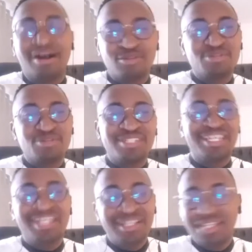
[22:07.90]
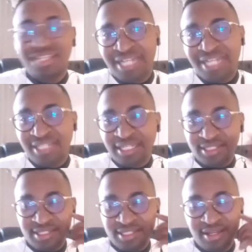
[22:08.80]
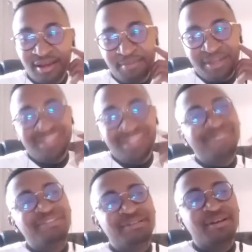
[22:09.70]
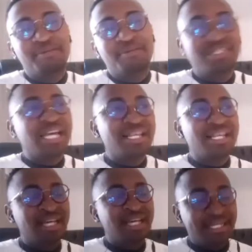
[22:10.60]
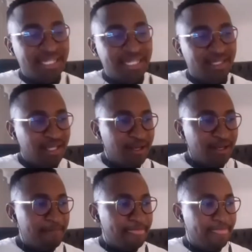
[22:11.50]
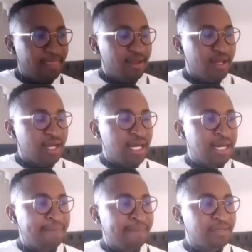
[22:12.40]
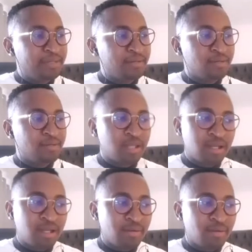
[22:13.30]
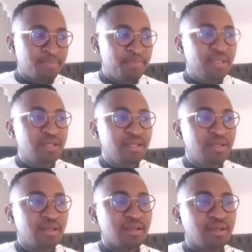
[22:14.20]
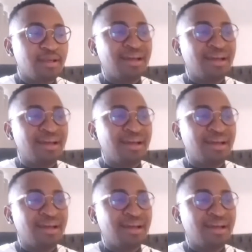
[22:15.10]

how to say the right things. But even mm-hmm. besides that, I think uh, being,